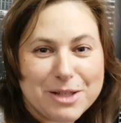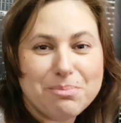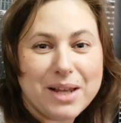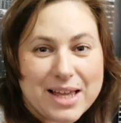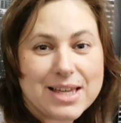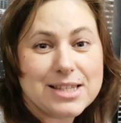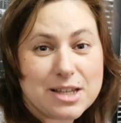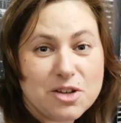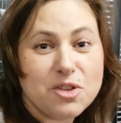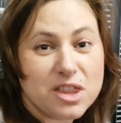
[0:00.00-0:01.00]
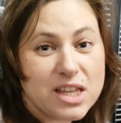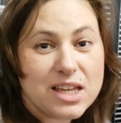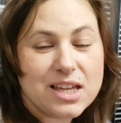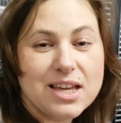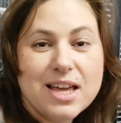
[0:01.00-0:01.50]
that playing is a good
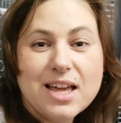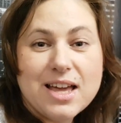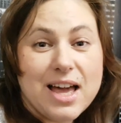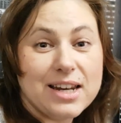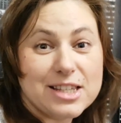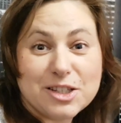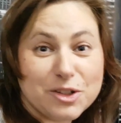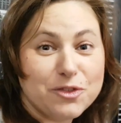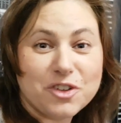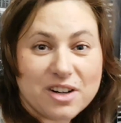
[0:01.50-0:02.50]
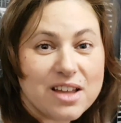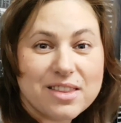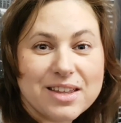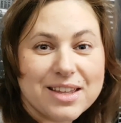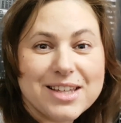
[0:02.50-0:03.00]
thing and it's not for nothing.